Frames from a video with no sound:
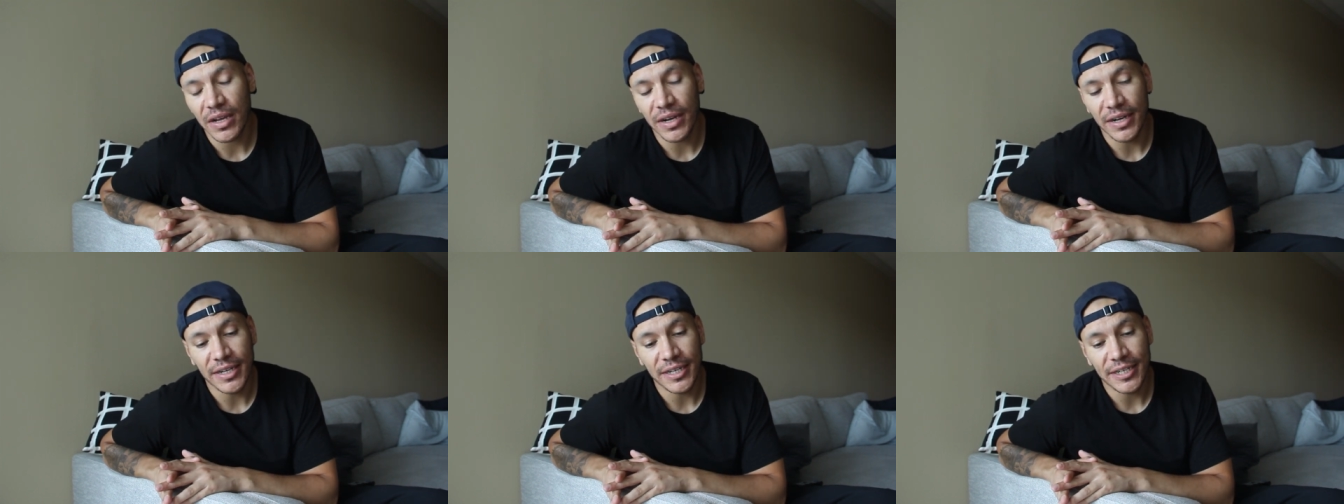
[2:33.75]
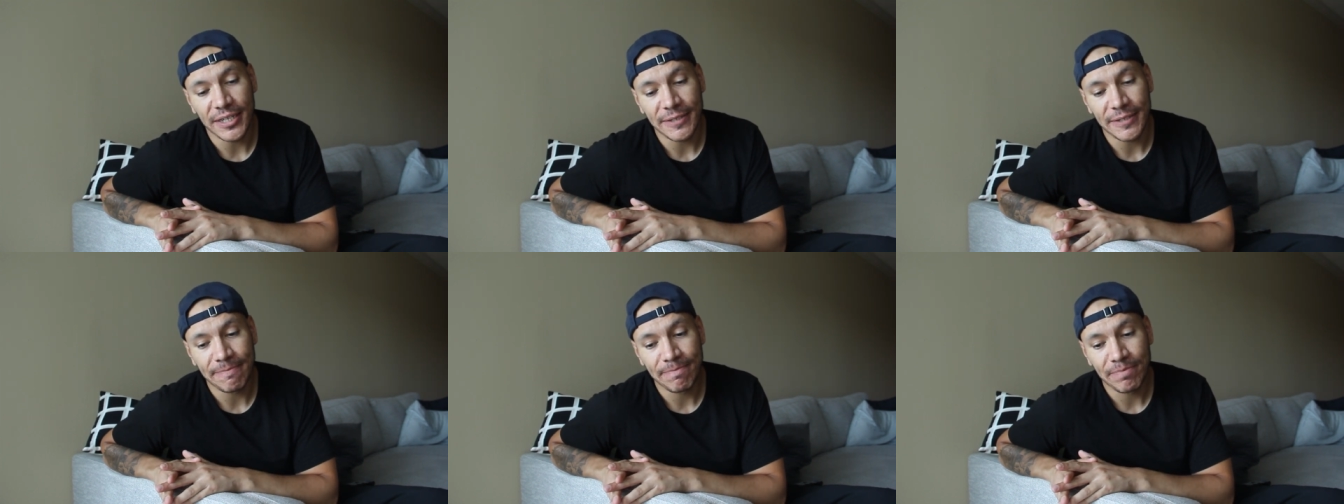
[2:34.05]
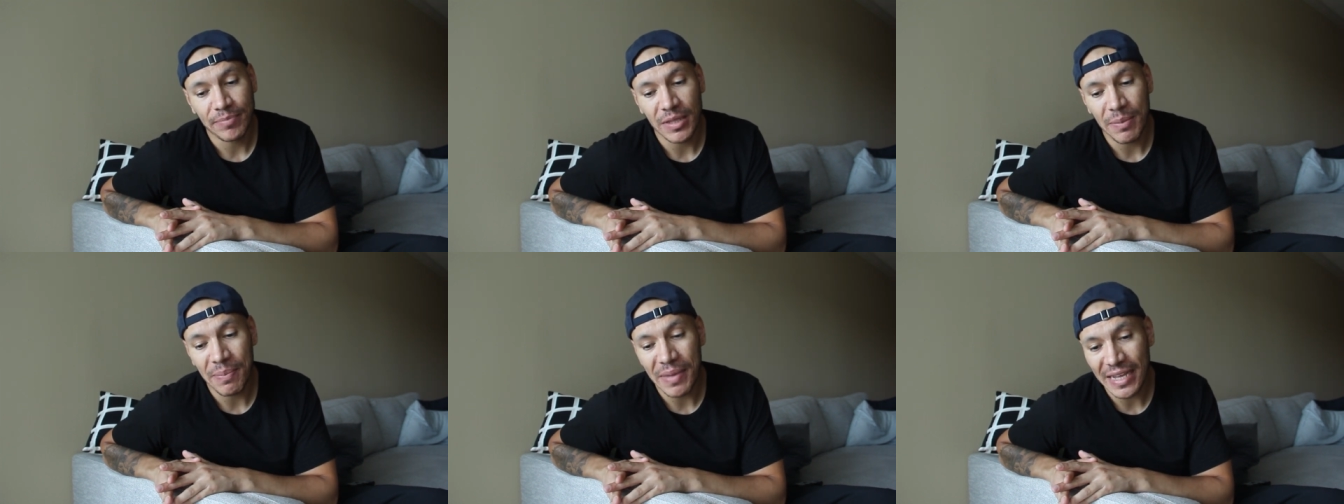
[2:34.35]
um,
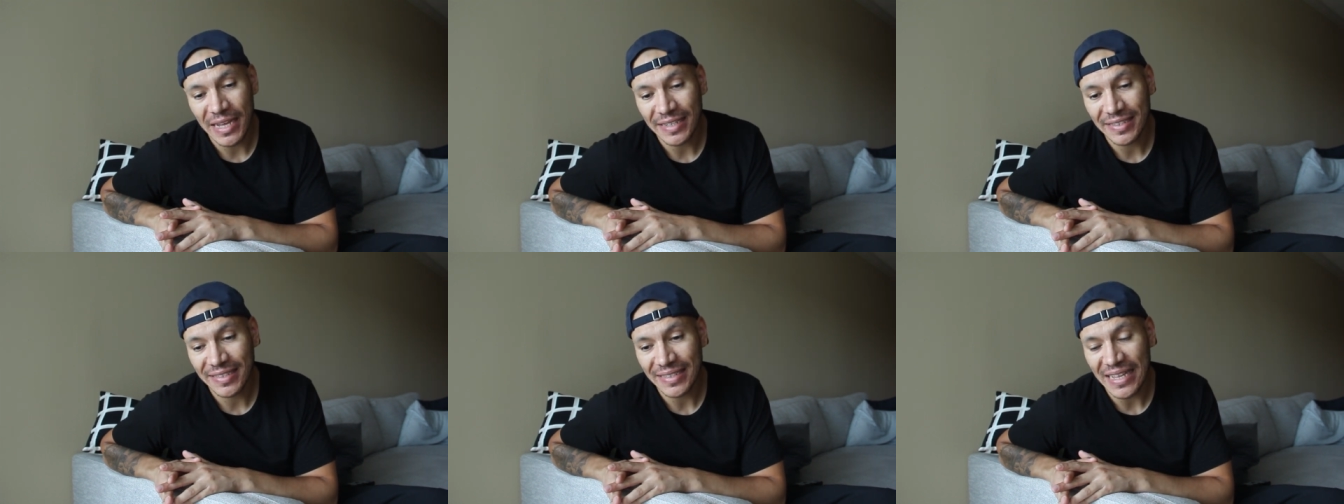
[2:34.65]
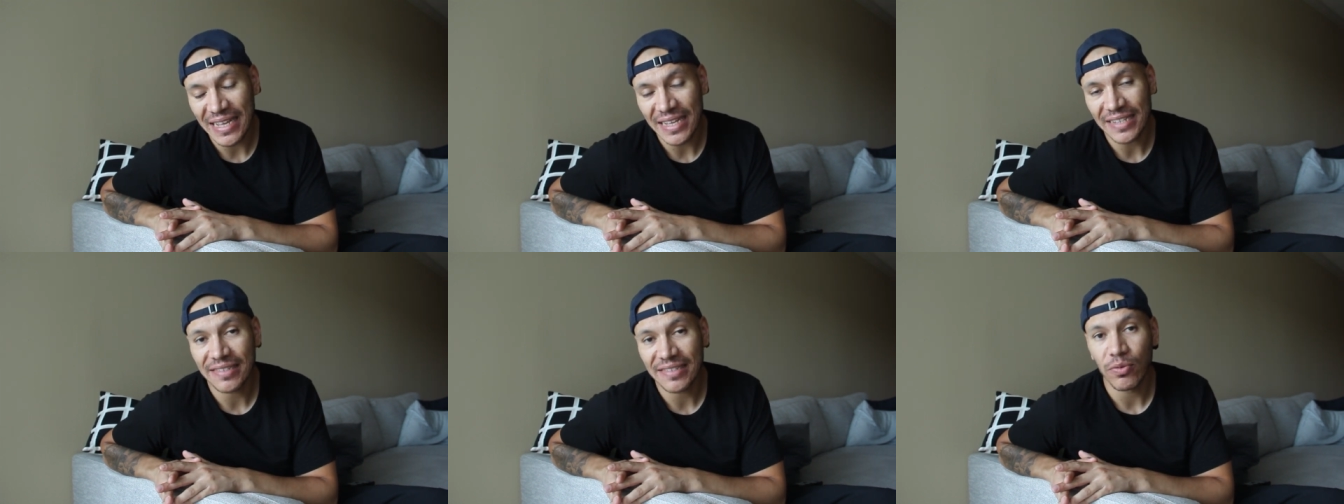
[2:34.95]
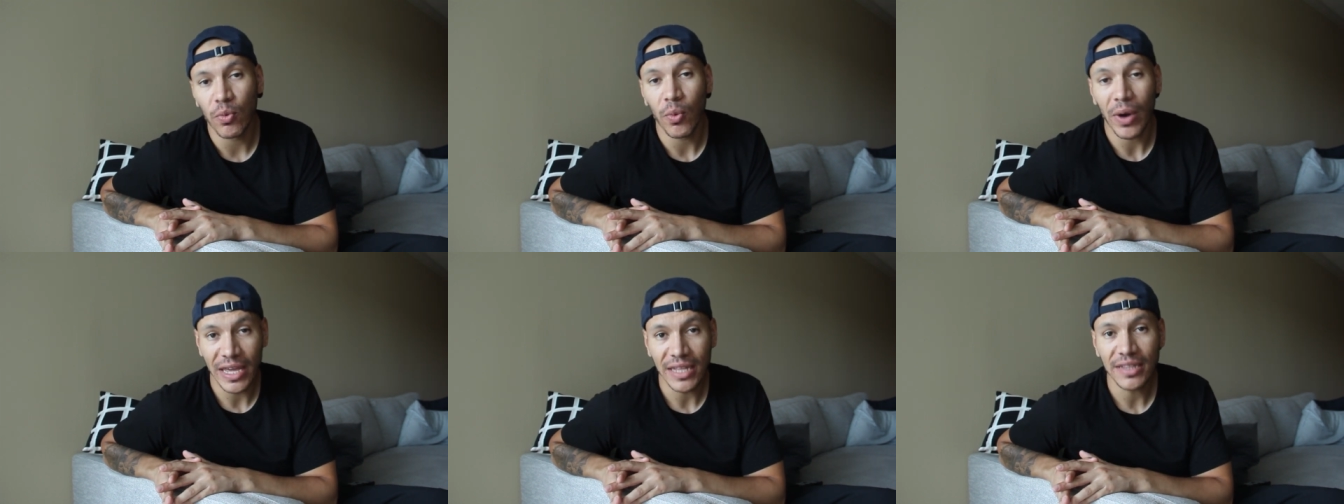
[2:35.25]
the biggest thing
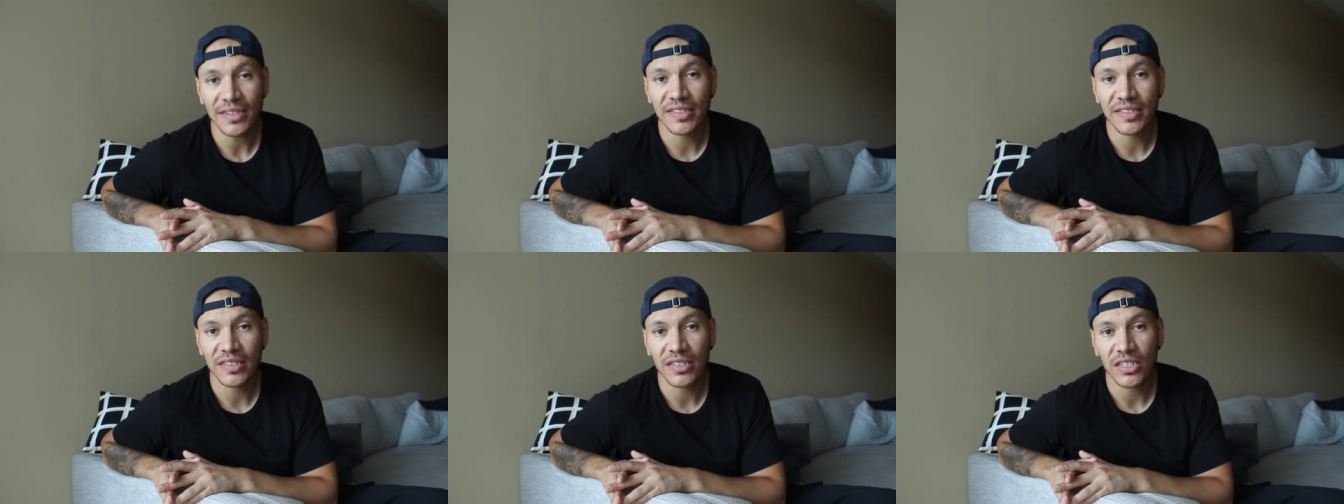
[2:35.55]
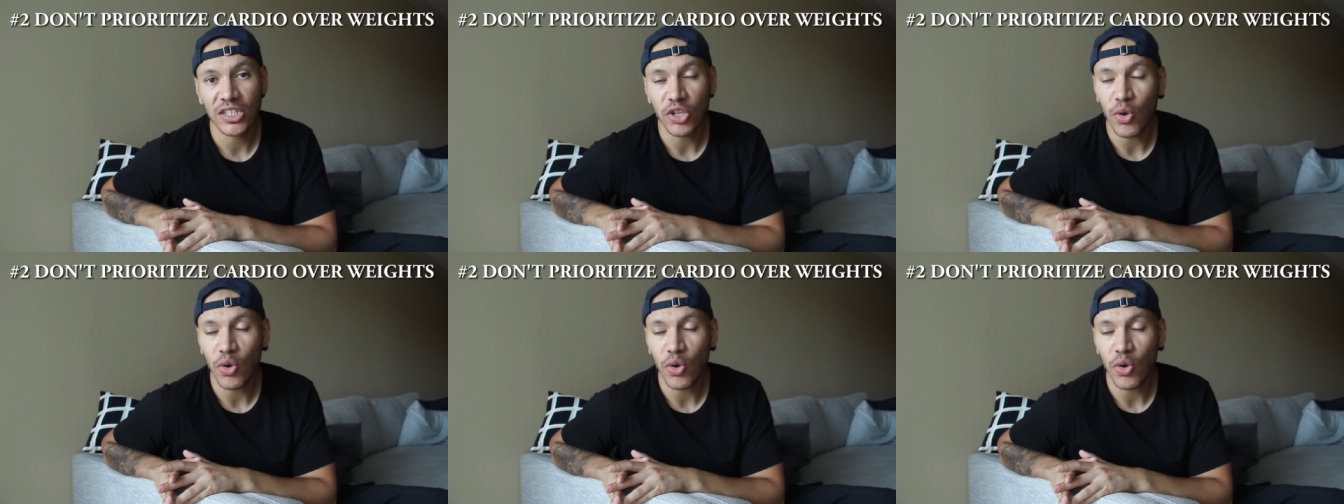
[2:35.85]
is weights.